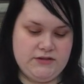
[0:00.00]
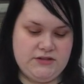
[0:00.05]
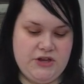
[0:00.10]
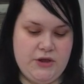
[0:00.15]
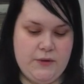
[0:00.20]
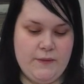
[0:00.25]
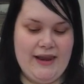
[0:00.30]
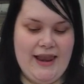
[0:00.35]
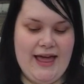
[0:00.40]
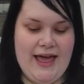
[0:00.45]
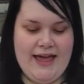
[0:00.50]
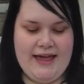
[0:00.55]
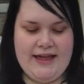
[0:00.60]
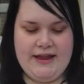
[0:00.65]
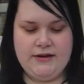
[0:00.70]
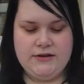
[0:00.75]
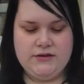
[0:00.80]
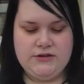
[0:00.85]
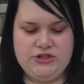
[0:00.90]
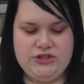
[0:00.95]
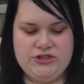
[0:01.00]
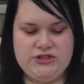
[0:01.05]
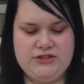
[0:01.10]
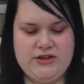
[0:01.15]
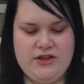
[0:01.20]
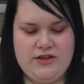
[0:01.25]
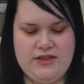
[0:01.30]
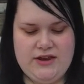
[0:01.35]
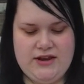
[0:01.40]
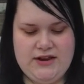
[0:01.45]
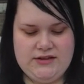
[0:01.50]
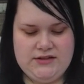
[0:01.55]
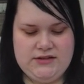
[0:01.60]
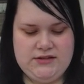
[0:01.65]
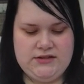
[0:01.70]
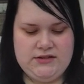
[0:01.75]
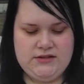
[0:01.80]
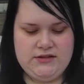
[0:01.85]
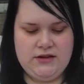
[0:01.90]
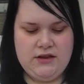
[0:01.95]
to Elaine, just so that it's
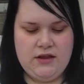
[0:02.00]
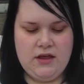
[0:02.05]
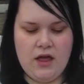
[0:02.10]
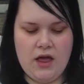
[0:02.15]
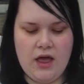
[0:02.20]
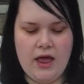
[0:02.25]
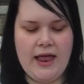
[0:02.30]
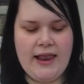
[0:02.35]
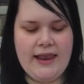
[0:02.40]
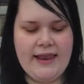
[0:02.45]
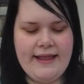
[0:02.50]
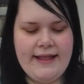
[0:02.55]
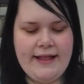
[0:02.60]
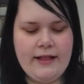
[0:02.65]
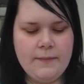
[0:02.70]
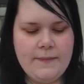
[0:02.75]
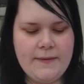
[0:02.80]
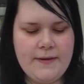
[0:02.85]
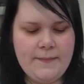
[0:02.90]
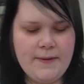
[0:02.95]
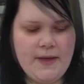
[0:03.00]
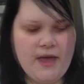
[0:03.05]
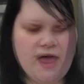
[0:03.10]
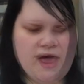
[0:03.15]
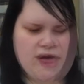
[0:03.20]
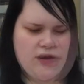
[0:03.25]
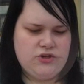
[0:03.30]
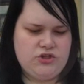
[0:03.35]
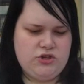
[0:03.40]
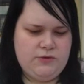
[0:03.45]
a little bit personal.